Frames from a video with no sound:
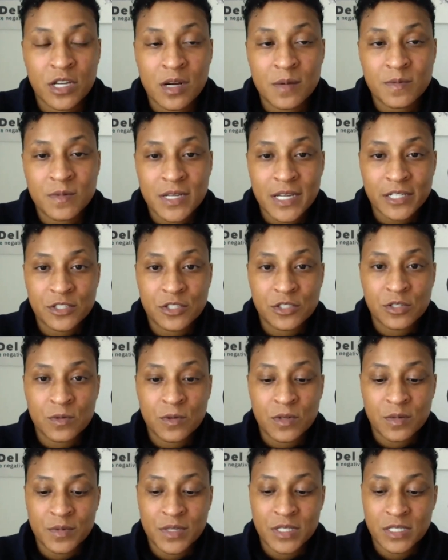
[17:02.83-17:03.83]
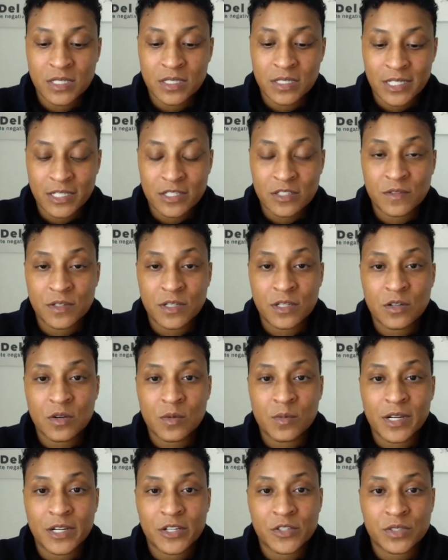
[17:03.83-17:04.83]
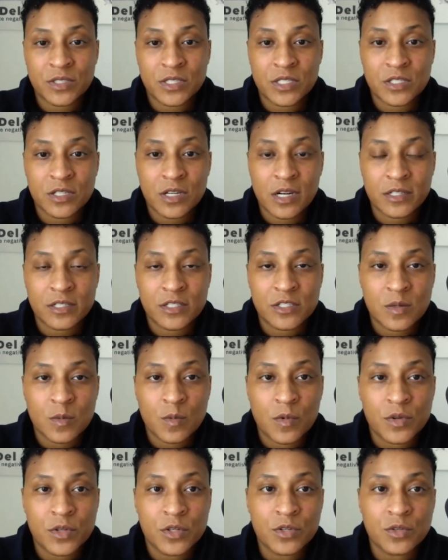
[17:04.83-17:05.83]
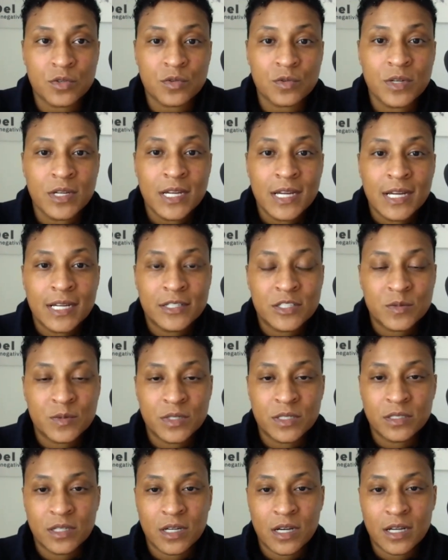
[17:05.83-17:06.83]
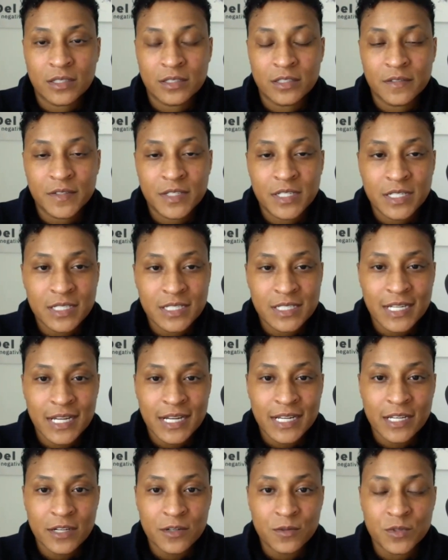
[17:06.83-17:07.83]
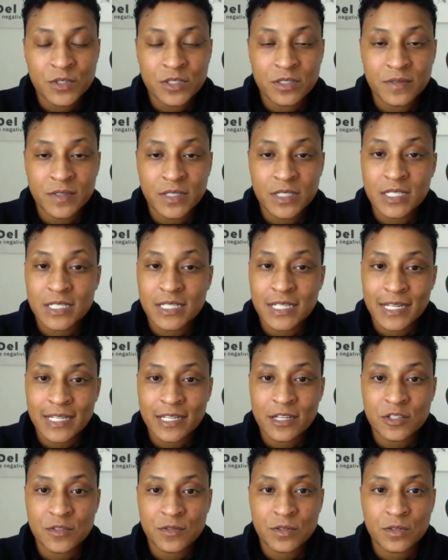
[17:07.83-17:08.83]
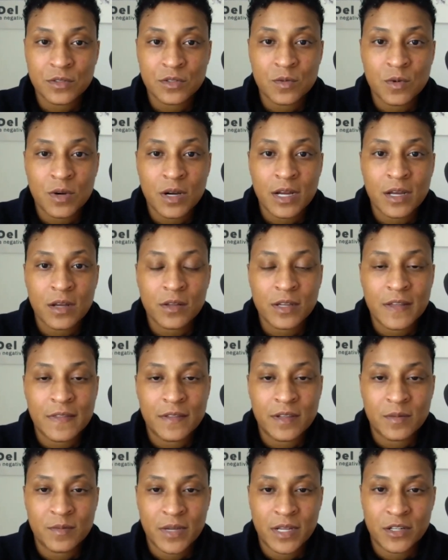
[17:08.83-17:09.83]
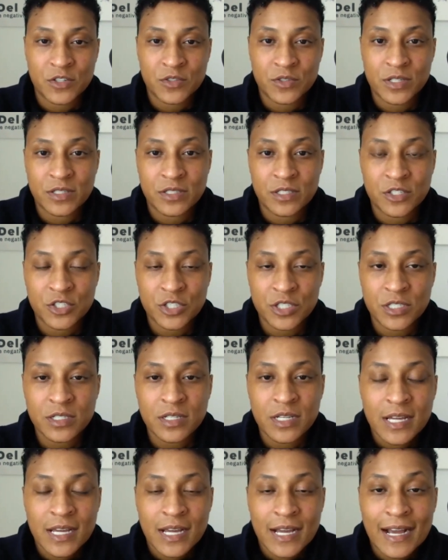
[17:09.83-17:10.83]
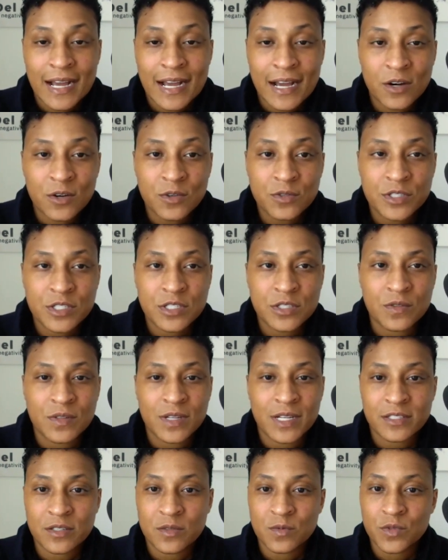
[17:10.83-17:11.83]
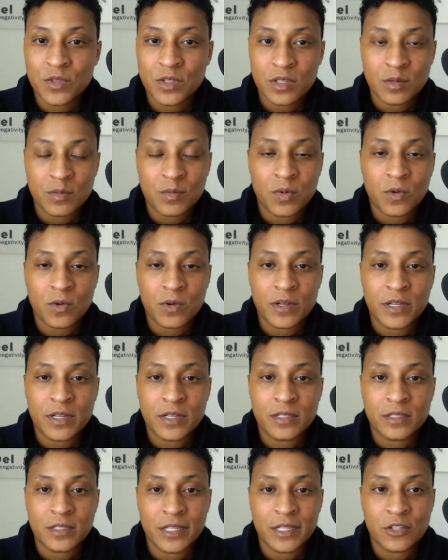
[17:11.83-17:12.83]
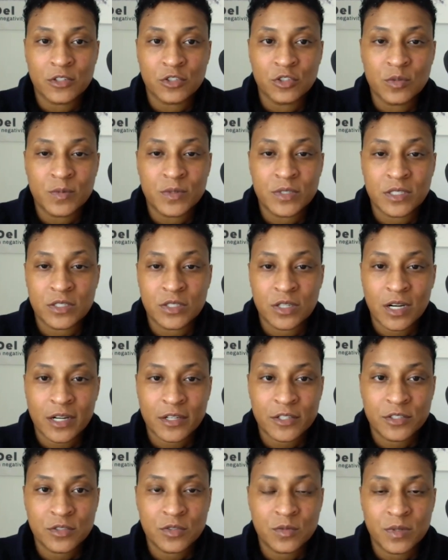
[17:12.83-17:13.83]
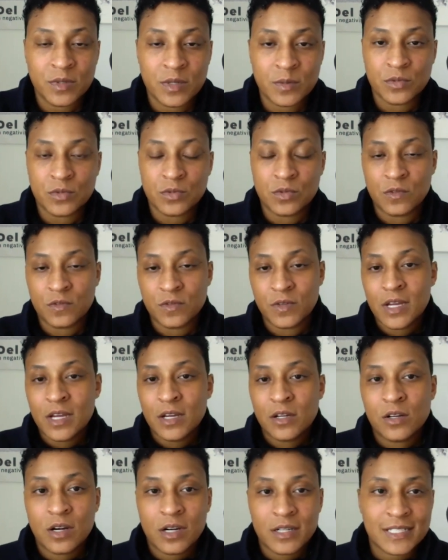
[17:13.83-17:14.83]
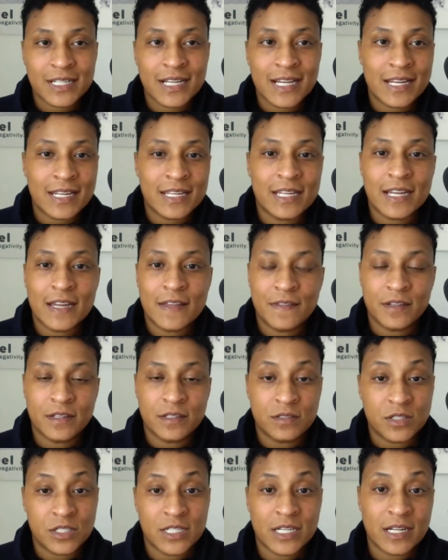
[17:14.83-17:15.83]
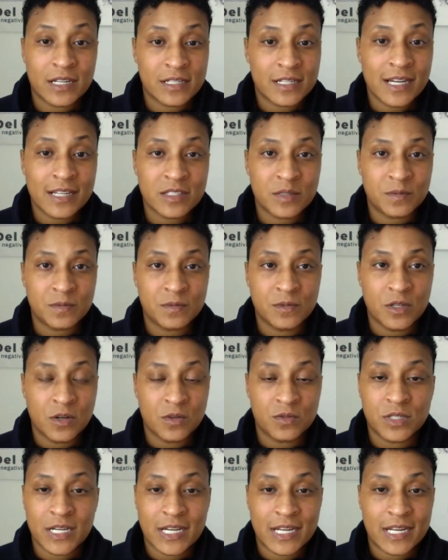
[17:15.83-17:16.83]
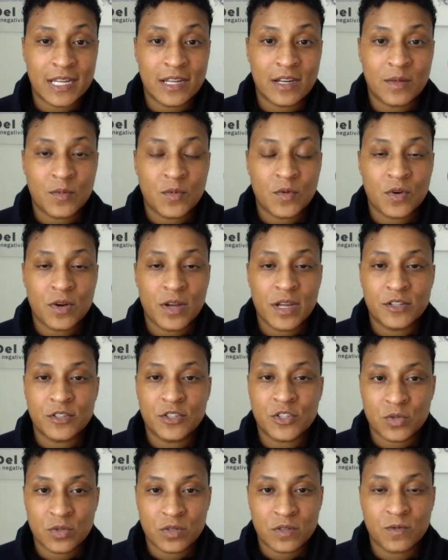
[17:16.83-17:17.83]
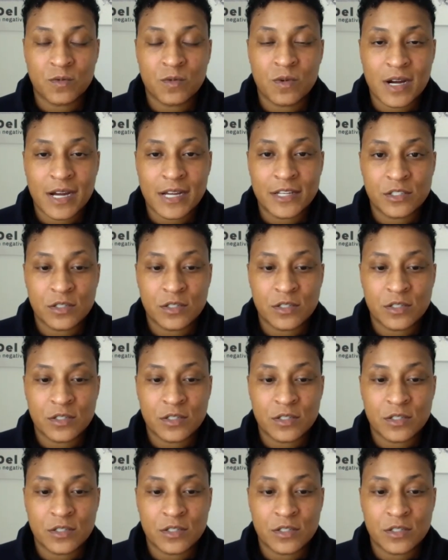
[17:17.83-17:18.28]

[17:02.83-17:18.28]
Up next, you don't want to miss it, the next video, I'm actually going to talk to someone who has been living in a tiny house, was living in a tiny house for a little while, and then made a transition out. So that's a really important like group to talk to, people who've gone tiny and then decided not to go tiny anymore, and just sort of why.